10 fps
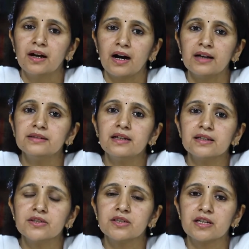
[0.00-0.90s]
Other
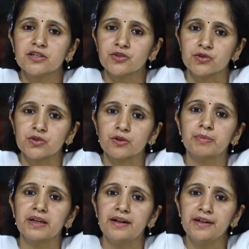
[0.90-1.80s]
legislations should
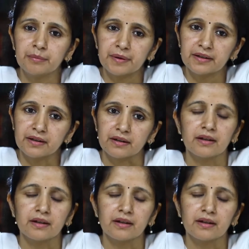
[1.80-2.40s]
be interpreted